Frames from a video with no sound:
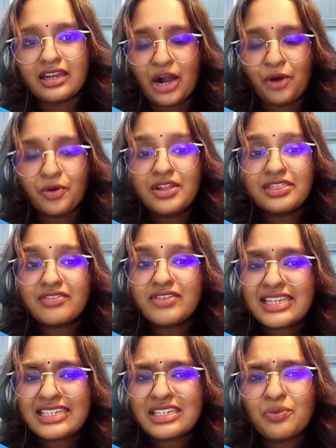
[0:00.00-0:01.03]
Now, the
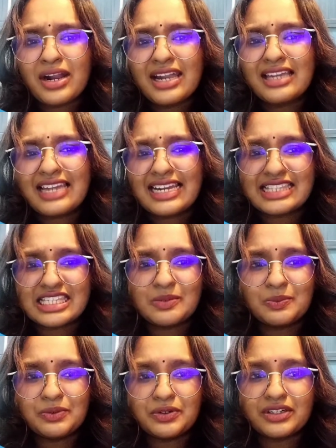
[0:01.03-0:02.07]
reason why I like
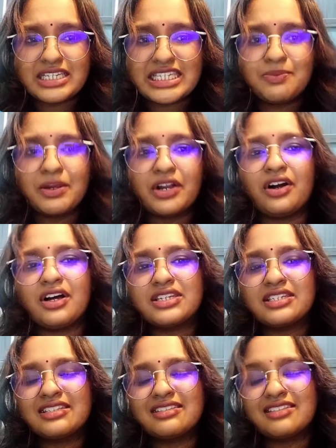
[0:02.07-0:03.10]
this book is
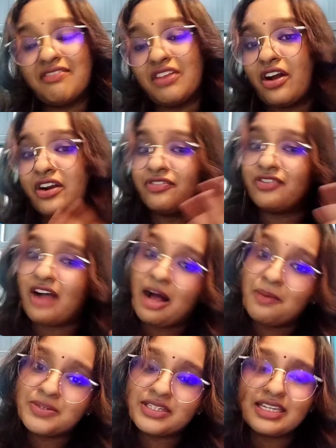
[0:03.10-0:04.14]
because there were a lot of
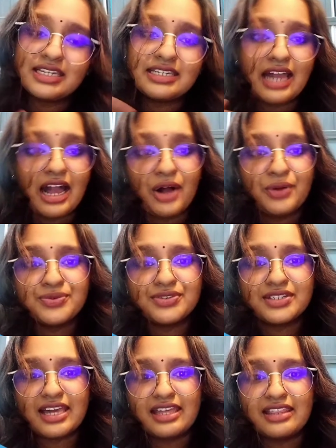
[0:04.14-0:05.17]
ups and
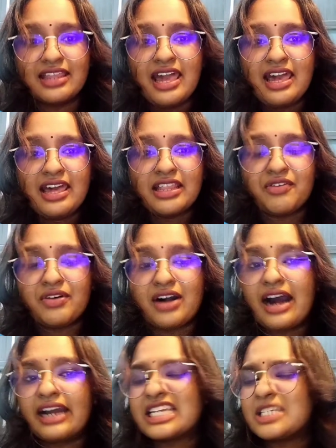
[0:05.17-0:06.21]
downs and there
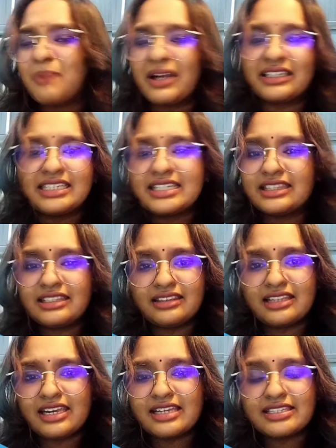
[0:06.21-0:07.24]
were unexpected
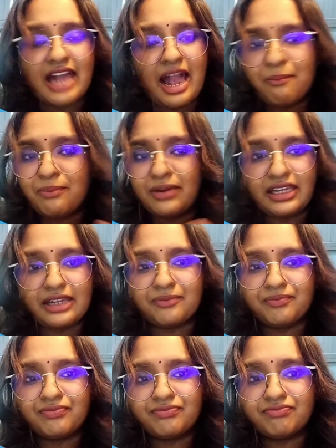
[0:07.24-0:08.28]
things
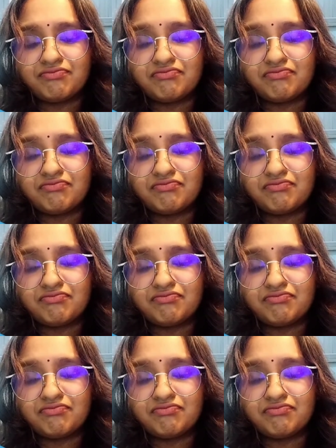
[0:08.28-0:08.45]
happening.